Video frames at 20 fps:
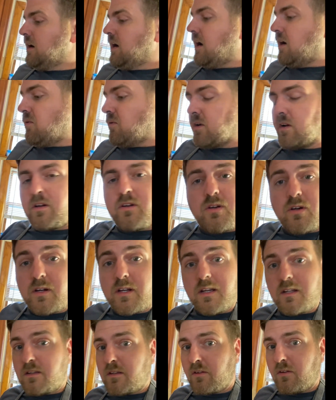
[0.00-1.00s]
I want to cook it
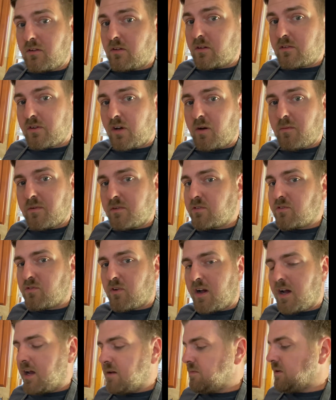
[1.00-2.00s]
until it looks almost
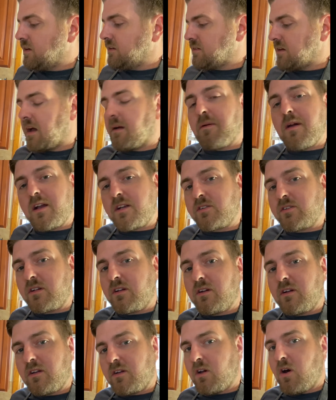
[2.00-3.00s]
dry because I'm actually
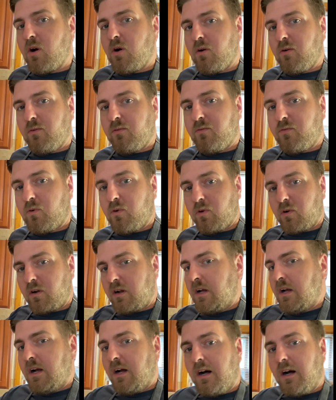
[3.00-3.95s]
going to go for